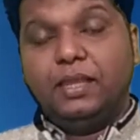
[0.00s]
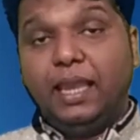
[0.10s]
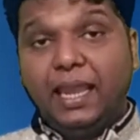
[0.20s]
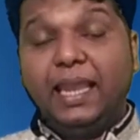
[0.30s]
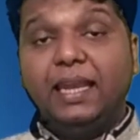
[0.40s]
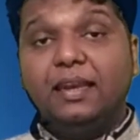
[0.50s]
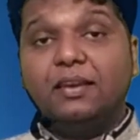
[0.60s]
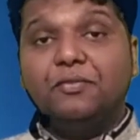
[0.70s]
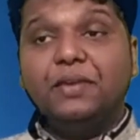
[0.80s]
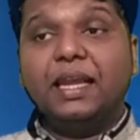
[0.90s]
Again
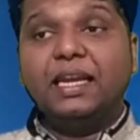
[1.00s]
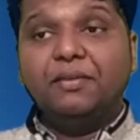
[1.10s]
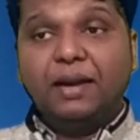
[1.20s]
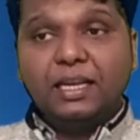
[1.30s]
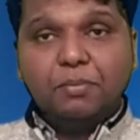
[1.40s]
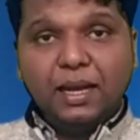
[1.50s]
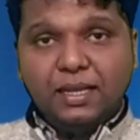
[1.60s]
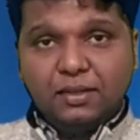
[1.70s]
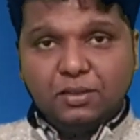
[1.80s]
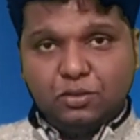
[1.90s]
we can divide it by
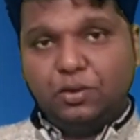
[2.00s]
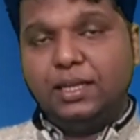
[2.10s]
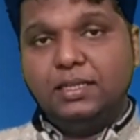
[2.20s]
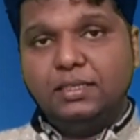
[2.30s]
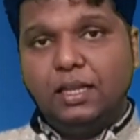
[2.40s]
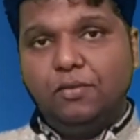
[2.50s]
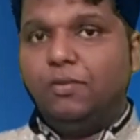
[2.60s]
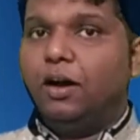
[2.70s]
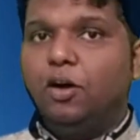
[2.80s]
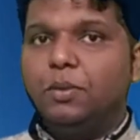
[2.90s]
3 itself.
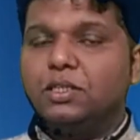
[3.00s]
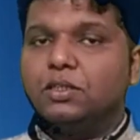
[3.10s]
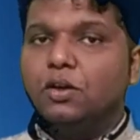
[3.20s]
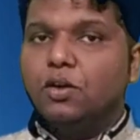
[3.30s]
How much?